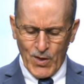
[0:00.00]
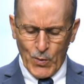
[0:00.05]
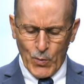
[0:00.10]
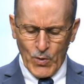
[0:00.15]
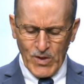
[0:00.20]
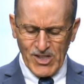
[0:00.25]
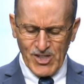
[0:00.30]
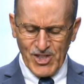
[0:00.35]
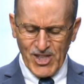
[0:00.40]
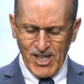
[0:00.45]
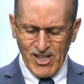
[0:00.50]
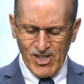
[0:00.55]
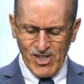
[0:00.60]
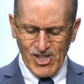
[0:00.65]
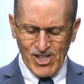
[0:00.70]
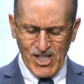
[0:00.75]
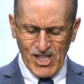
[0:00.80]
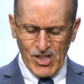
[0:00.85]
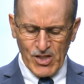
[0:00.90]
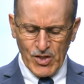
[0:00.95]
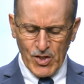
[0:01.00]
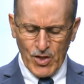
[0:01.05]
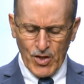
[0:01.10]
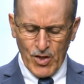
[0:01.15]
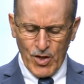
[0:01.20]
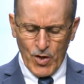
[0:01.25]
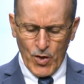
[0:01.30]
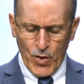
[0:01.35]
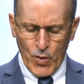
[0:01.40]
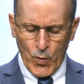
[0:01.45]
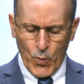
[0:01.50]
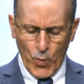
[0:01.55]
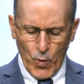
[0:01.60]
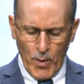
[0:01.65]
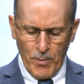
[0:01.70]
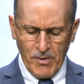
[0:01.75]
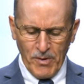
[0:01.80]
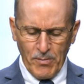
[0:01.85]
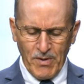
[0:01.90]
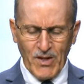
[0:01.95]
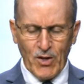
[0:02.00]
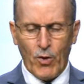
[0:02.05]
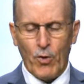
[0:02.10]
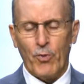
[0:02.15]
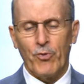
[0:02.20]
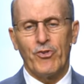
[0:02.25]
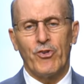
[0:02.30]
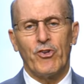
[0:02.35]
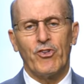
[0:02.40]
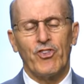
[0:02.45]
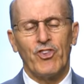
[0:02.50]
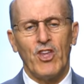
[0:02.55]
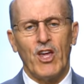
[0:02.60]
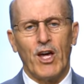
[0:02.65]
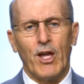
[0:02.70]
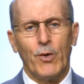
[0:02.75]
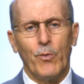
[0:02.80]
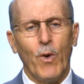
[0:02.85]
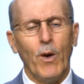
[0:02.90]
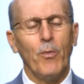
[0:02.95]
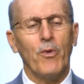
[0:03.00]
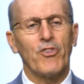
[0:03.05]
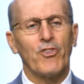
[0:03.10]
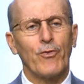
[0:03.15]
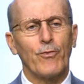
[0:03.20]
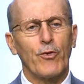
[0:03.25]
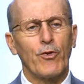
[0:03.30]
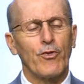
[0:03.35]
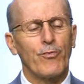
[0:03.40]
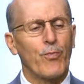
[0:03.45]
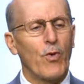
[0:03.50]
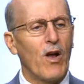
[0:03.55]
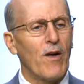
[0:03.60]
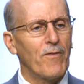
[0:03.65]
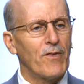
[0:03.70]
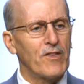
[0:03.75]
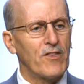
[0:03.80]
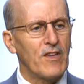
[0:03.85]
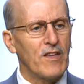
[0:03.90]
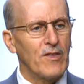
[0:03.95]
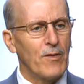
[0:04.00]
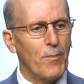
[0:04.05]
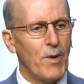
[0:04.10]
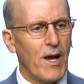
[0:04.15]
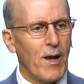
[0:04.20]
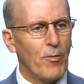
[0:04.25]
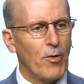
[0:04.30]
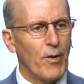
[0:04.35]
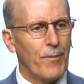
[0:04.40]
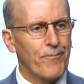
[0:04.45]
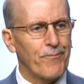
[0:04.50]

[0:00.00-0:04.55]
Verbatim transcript: When Jesus says, Woman, behold your son, what was the first prophecy in the Bible?